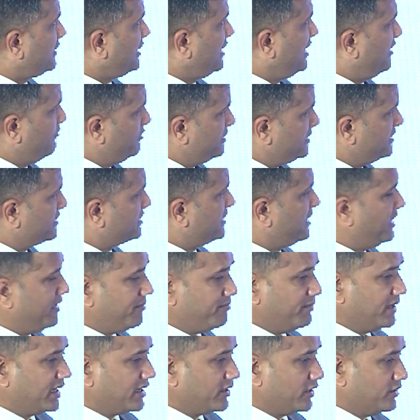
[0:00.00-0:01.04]
I will just
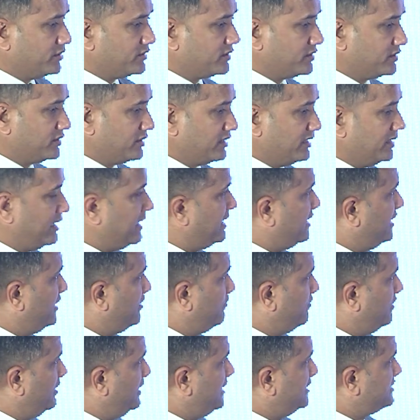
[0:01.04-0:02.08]
keep because I
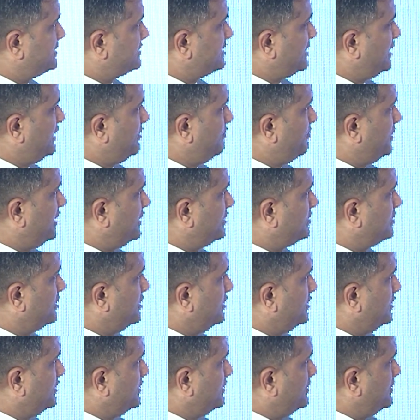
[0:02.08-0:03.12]
have a less time, but
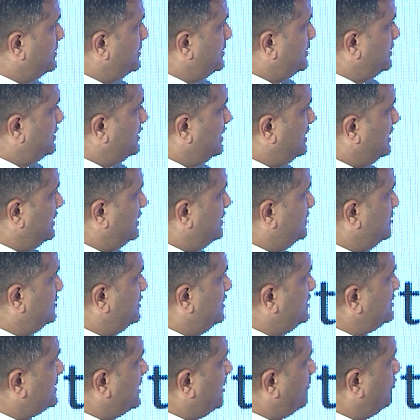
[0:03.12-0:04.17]

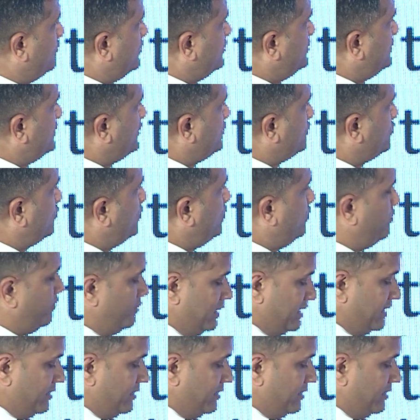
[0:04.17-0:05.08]
this I wanted to,